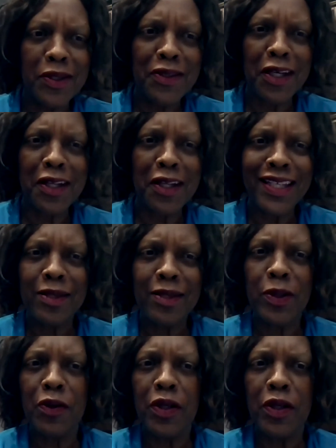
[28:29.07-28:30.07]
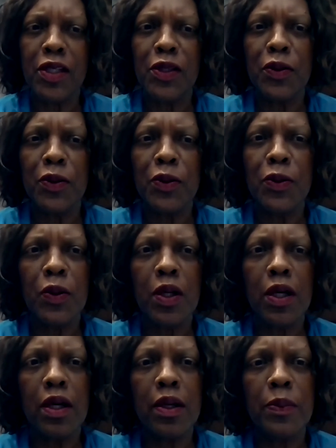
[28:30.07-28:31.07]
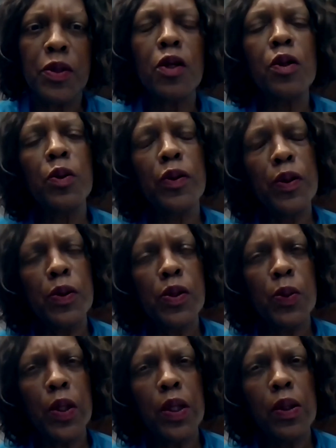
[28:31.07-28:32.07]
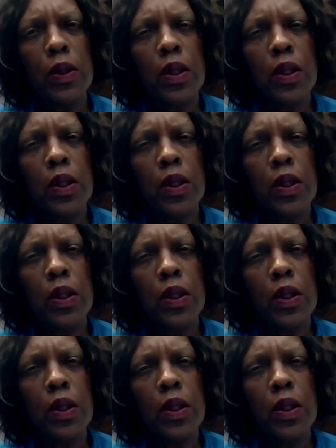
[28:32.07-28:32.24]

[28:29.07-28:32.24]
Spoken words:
Dowling, it's been great to talk with you as well.